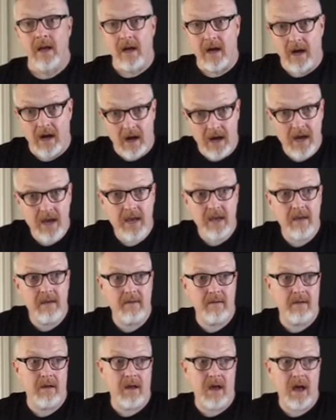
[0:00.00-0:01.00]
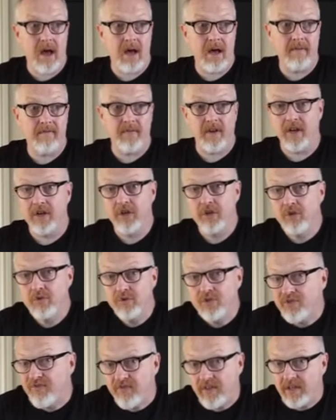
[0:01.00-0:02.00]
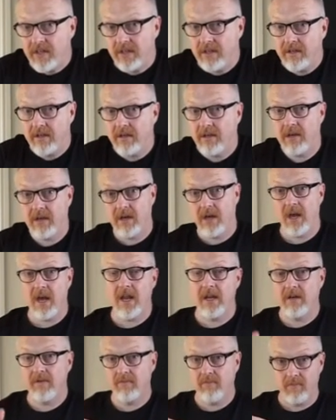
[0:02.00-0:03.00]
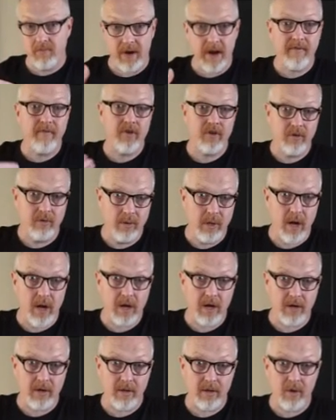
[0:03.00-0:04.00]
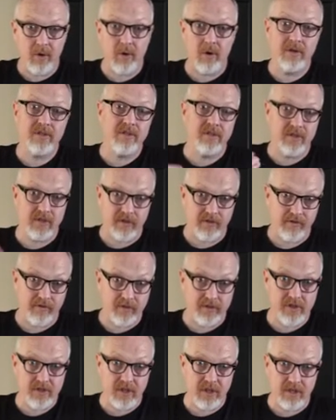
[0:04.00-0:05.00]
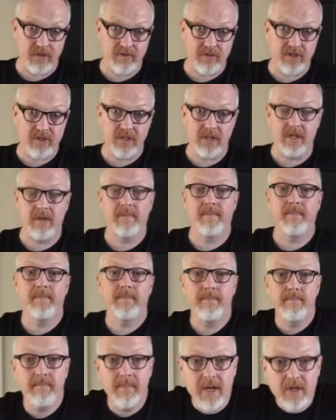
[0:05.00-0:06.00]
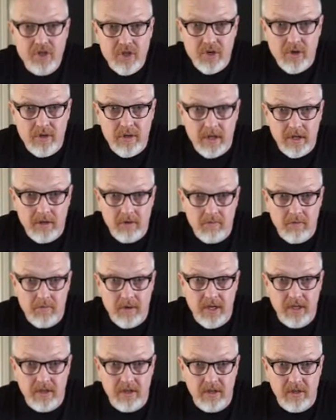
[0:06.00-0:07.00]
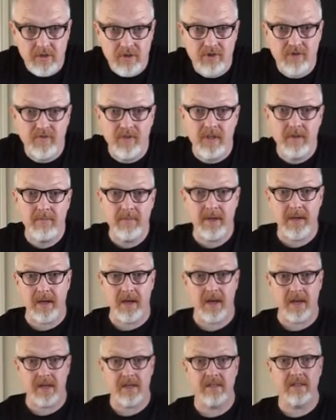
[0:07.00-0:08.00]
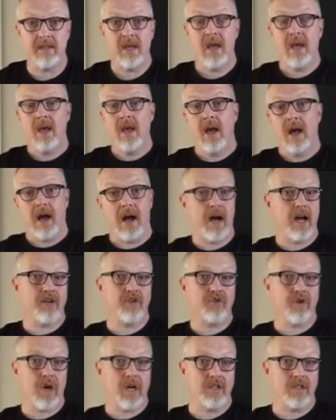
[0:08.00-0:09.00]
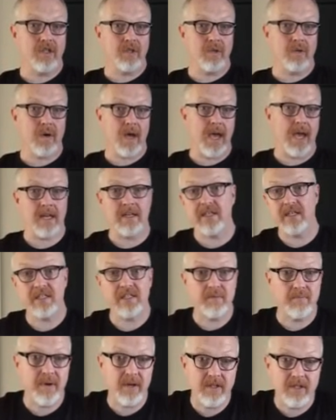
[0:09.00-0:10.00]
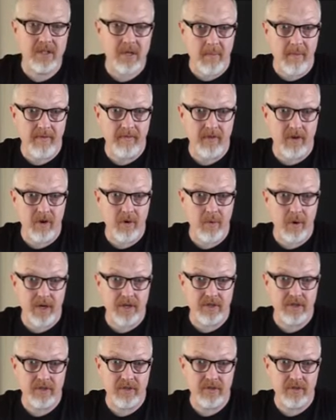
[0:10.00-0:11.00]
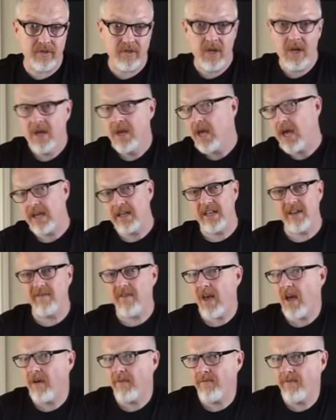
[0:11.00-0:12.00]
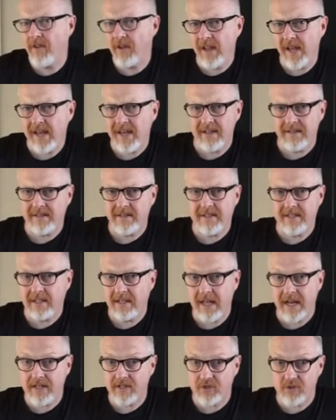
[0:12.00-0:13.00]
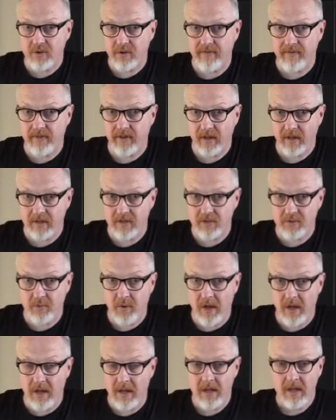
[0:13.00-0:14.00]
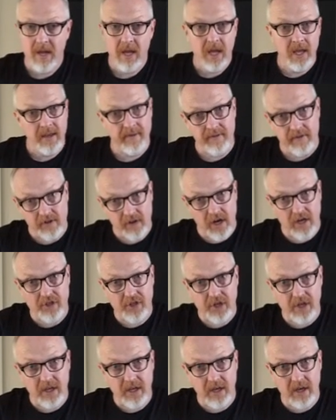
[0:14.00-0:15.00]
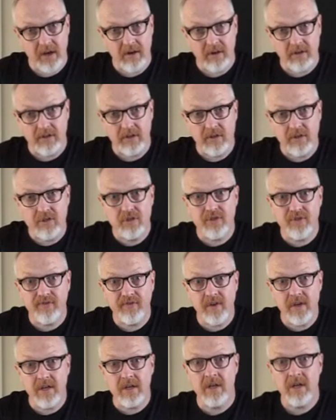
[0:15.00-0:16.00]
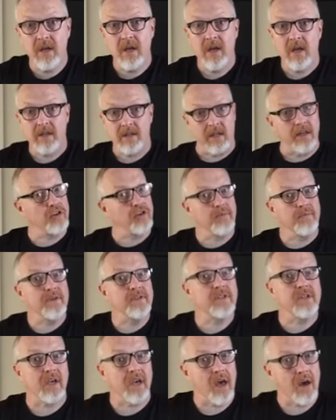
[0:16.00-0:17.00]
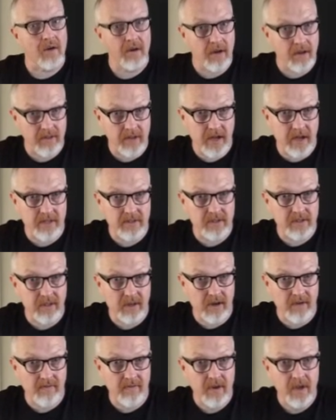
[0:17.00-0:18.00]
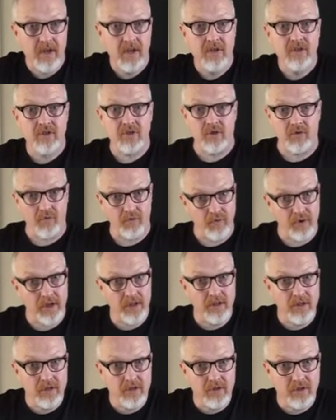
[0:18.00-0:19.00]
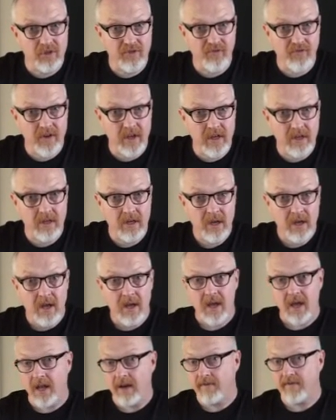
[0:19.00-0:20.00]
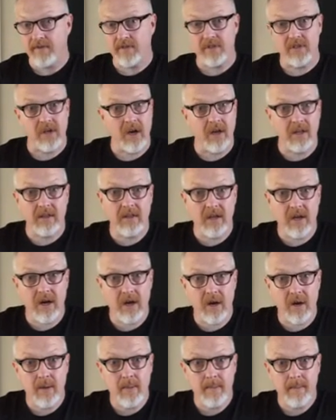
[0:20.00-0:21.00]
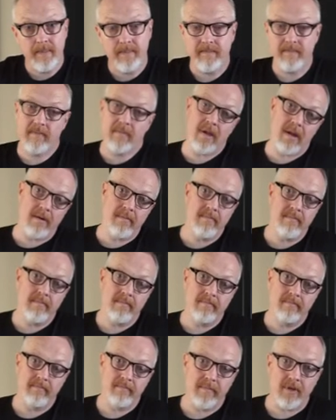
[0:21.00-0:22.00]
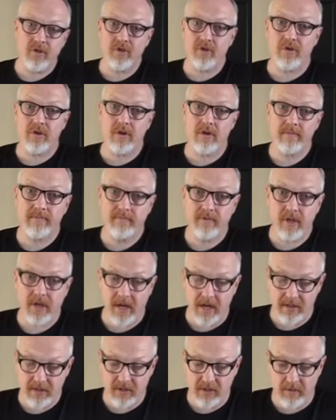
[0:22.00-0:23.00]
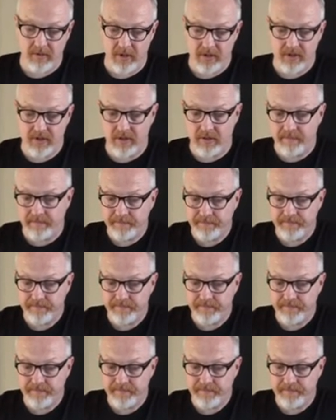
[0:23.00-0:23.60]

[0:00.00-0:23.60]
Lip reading: I have a news feed, and whenever you log onto the course, it's the first thing you see. Make sure that you read the news feed, because I try to anticipate some of your questions and give helpful hints and that sort of thing as well. If you're not checking out on the news feed, then you're missing out on that stuff. So read the news feed, and if it's not there, then make sure to ask the question.